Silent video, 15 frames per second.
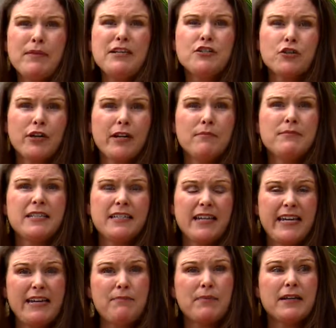be trimmed to
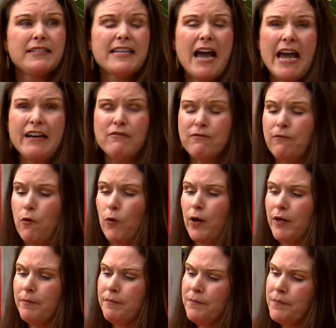keep a tight form,